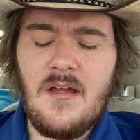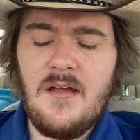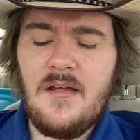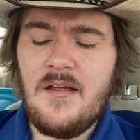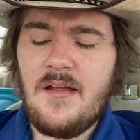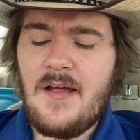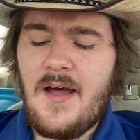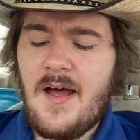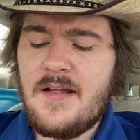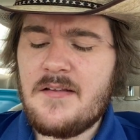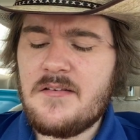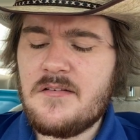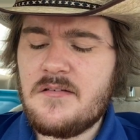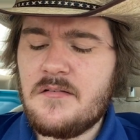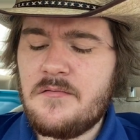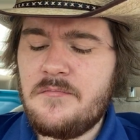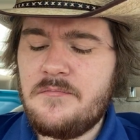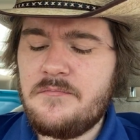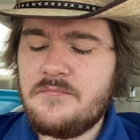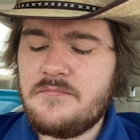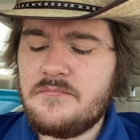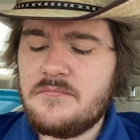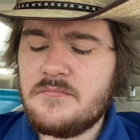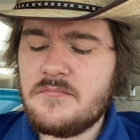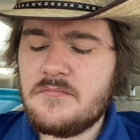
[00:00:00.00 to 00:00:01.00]
It adds
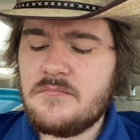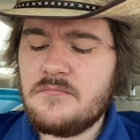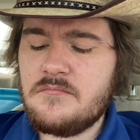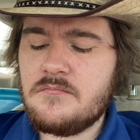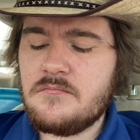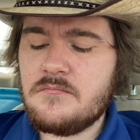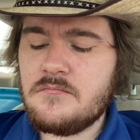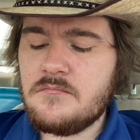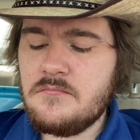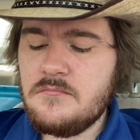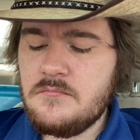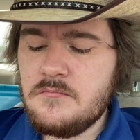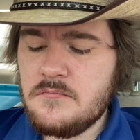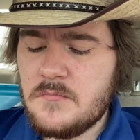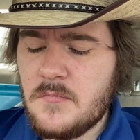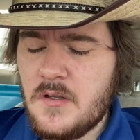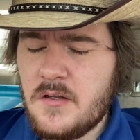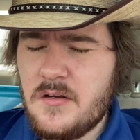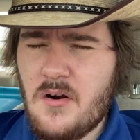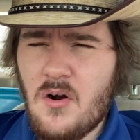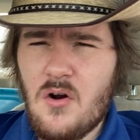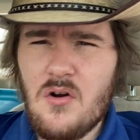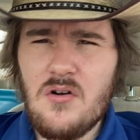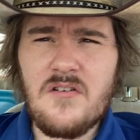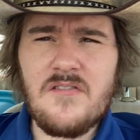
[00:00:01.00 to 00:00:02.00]

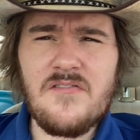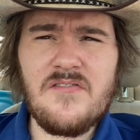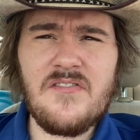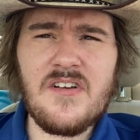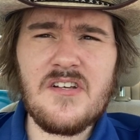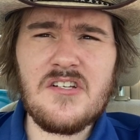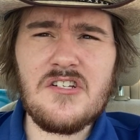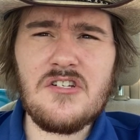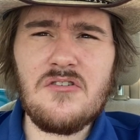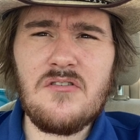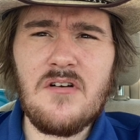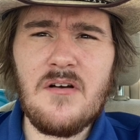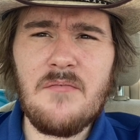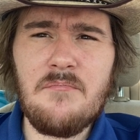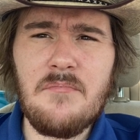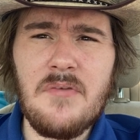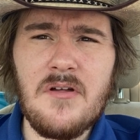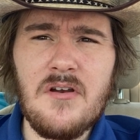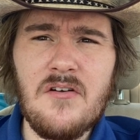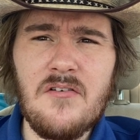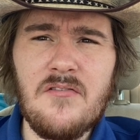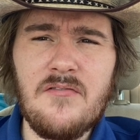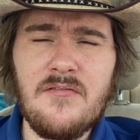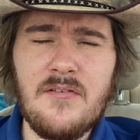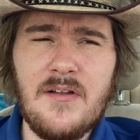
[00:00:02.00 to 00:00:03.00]
an artificial and
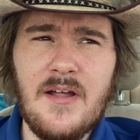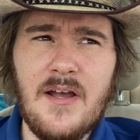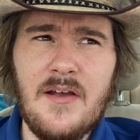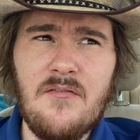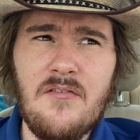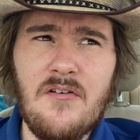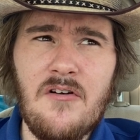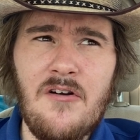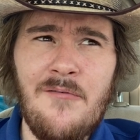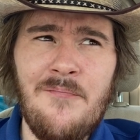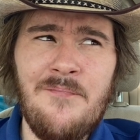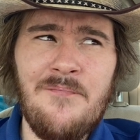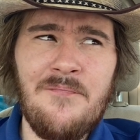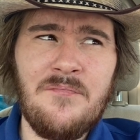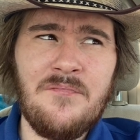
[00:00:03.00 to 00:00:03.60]
bitter flavor.